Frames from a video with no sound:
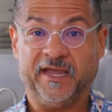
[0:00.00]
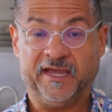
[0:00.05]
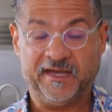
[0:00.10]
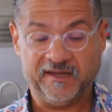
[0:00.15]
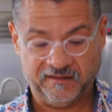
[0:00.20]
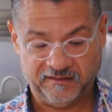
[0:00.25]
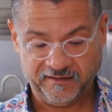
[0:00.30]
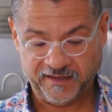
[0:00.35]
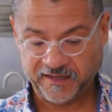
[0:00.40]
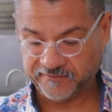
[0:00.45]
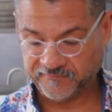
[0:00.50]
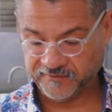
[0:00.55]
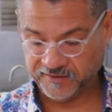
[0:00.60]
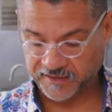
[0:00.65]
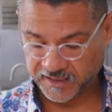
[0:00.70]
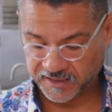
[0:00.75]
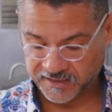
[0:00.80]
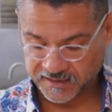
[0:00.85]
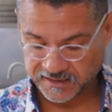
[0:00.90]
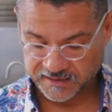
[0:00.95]
the hell out of
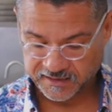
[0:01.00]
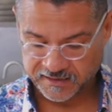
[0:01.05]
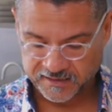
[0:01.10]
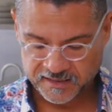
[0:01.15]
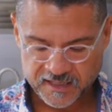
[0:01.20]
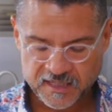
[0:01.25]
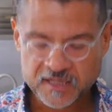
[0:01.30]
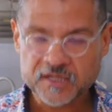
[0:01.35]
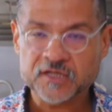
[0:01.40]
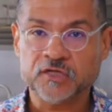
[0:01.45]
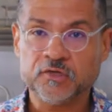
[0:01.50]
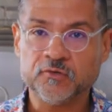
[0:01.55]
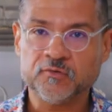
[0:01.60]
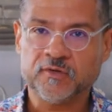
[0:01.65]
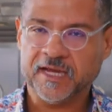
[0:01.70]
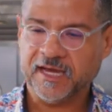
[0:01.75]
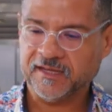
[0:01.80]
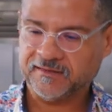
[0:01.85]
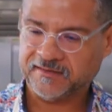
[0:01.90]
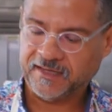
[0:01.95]
an onion, you
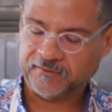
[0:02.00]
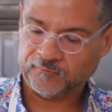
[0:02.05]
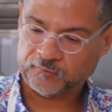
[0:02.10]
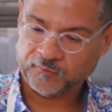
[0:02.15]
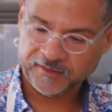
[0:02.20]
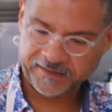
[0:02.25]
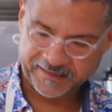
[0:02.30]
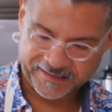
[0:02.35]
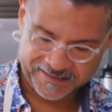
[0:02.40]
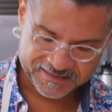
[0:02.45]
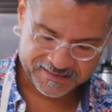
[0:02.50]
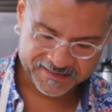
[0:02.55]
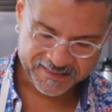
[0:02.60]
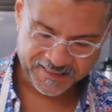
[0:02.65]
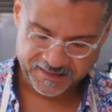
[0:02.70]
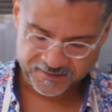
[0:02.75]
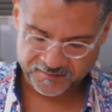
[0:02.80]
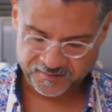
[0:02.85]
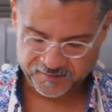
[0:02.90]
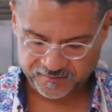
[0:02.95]
get that really
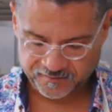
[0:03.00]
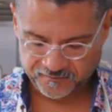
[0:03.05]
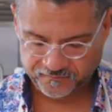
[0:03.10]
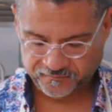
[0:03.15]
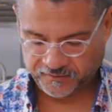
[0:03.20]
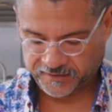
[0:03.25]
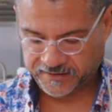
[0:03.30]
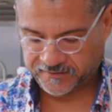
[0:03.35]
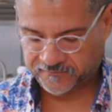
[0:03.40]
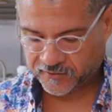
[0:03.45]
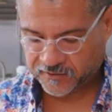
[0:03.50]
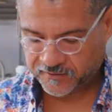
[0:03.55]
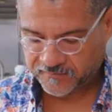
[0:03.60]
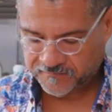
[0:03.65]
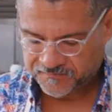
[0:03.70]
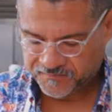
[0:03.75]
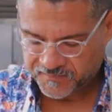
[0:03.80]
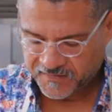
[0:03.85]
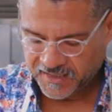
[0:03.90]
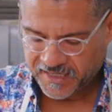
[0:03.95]
intense
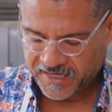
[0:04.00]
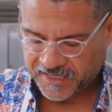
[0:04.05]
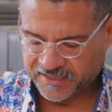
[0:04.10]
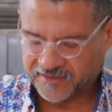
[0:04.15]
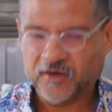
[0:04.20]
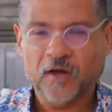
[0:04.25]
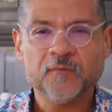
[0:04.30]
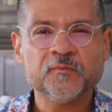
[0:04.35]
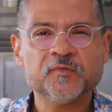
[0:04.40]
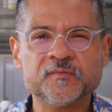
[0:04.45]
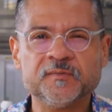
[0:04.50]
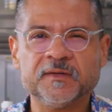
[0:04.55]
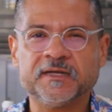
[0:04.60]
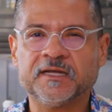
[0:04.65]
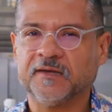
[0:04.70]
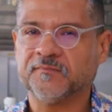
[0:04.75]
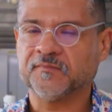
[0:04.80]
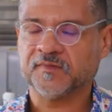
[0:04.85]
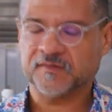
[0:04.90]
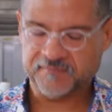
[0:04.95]
flavor, and it almost
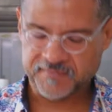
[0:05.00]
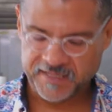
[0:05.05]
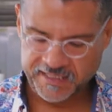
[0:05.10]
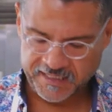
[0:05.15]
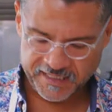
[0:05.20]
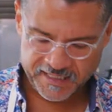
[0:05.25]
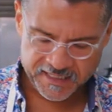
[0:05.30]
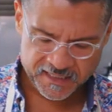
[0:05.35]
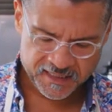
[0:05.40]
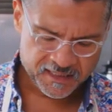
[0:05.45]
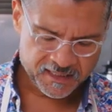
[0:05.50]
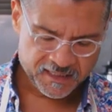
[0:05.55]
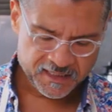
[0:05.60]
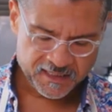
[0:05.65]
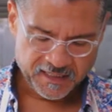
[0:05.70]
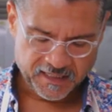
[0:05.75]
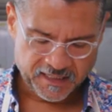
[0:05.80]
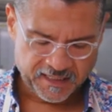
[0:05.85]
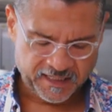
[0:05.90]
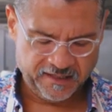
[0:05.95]
becomes meaty.
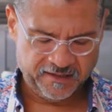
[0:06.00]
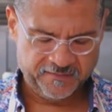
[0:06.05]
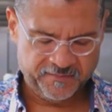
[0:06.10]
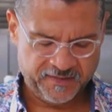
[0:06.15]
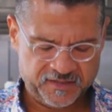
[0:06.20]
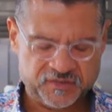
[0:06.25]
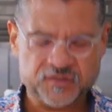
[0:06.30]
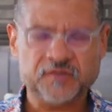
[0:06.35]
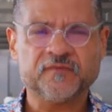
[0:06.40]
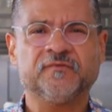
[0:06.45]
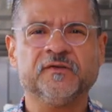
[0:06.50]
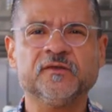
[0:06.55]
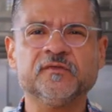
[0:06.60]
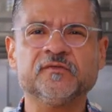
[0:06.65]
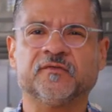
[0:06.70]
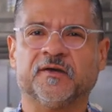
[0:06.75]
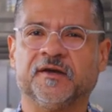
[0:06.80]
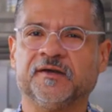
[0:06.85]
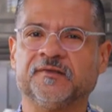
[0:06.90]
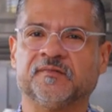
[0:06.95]
It just
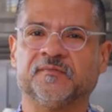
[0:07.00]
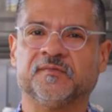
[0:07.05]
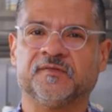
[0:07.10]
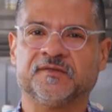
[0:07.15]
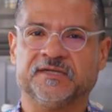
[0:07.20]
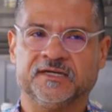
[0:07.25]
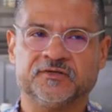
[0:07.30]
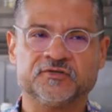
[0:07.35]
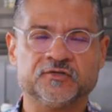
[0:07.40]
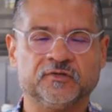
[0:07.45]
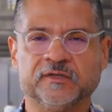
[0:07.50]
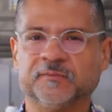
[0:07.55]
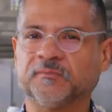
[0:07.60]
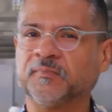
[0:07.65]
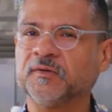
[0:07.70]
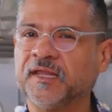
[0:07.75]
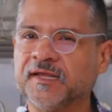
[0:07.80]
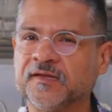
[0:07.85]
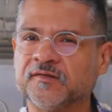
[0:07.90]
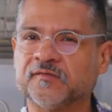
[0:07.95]
feels very substantial.
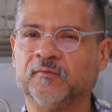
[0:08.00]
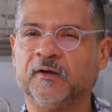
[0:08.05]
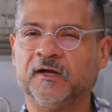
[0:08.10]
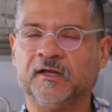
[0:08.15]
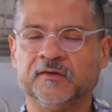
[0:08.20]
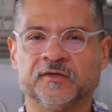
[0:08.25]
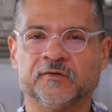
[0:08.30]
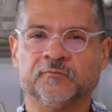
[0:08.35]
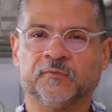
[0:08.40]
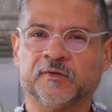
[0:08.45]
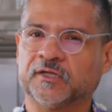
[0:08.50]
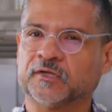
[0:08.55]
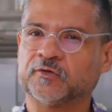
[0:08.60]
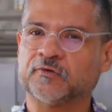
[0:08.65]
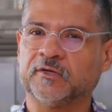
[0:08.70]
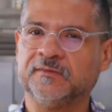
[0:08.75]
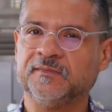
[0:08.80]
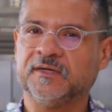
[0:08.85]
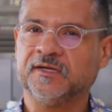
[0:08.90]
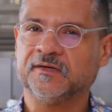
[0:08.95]
It plays well with the
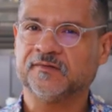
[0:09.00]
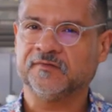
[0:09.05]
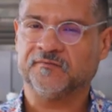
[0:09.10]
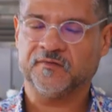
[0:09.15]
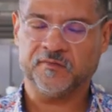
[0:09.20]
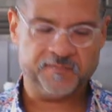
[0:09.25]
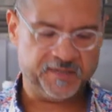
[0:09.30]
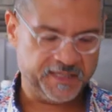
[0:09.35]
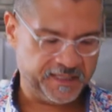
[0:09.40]
creaminess of the